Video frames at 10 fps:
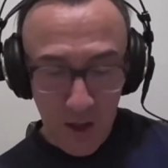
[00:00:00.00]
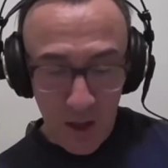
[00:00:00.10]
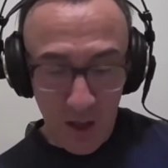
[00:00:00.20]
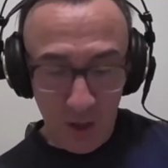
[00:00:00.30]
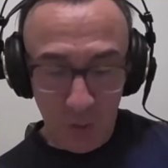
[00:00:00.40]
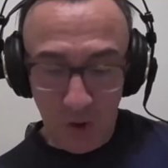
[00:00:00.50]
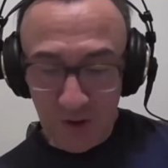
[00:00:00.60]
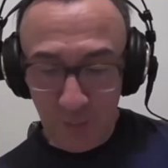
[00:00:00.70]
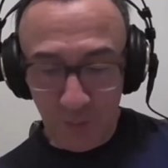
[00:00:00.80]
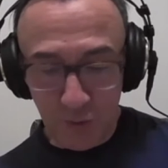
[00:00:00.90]
it was a
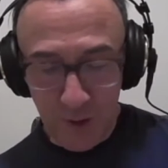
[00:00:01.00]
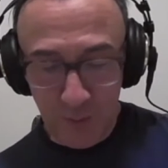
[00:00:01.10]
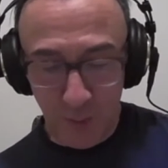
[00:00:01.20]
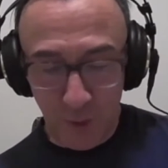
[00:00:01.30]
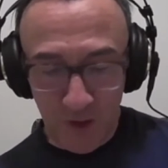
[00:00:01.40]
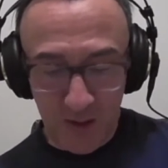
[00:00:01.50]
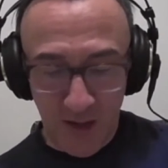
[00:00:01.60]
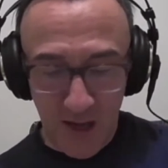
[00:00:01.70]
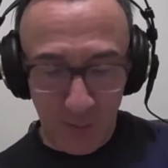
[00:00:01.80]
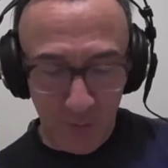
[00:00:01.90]
pretty boring
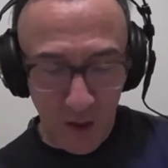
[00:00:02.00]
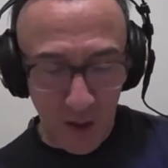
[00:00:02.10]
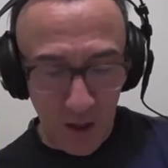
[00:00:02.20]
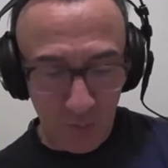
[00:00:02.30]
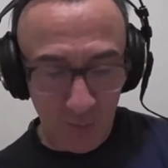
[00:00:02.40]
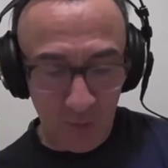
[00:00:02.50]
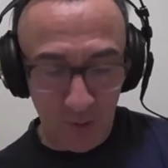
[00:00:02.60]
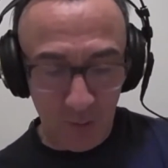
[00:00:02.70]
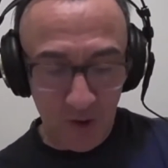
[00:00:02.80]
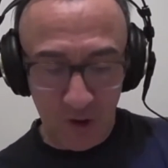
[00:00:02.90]
game, but
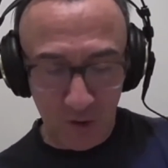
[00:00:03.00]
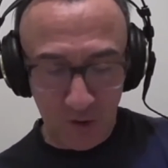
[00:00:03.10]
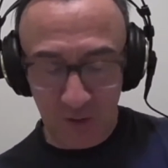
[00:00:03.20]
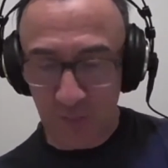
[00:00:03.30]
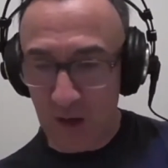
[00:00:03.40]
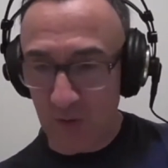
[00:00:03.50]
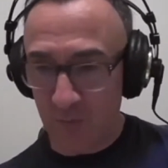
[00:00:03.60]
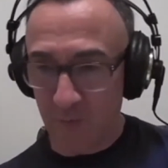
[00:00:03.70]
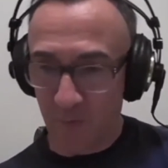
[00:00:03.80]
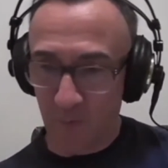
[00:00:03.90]
we talked about,
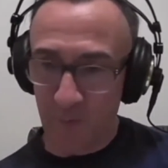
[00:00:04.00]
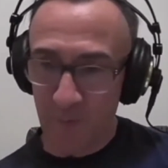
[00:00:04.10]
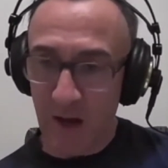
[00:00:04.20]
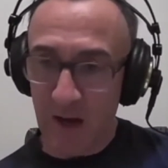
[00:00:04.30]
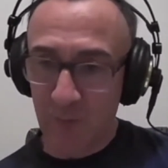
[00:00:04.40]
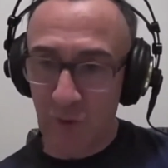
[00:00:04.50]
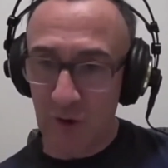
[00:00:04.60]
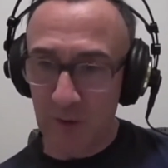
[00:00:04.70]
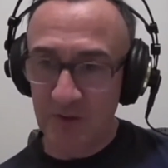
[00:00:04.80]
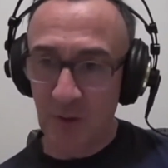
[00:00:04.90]
Mike brought
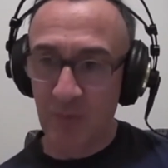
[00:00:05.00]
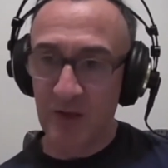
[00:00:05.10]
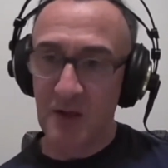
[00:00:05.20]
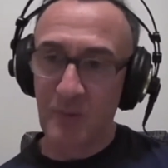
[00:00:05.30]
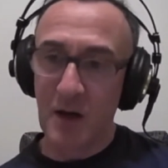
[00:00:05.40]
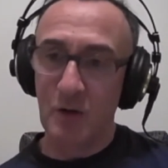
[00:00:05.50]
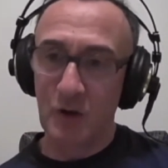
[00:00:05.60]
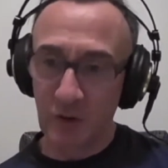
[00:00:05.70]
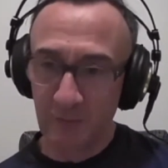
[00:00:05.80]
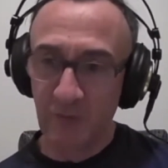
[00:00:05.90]
up something about
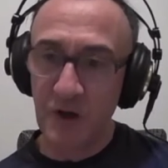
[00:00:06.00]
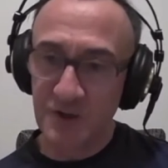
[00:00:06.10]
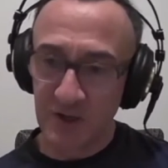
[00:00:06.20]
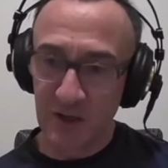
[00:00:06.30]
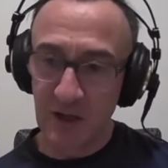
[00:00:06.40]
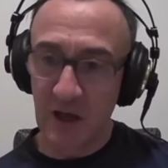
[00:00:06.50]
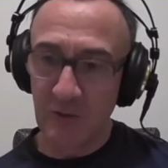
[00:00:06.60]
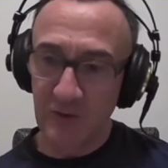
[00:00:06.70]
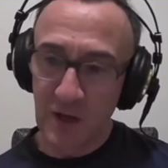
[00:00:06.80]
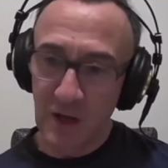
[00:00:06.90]
converting,
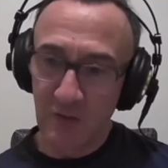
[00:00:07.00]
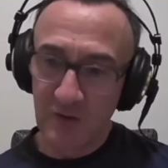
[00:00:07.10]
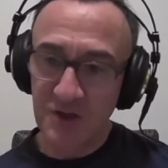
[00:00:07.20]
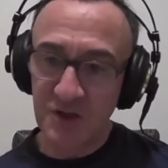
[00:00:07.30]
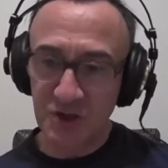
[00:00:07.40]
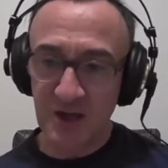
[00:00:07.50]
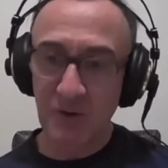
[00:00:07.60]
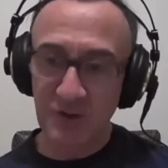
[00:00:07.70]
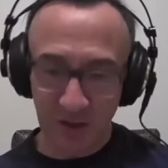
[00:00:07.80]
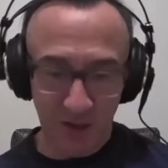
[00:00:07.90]
and this is
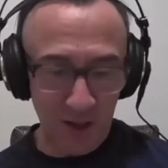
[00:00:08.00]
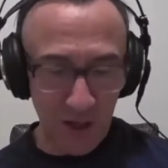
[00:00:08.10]
Chelsea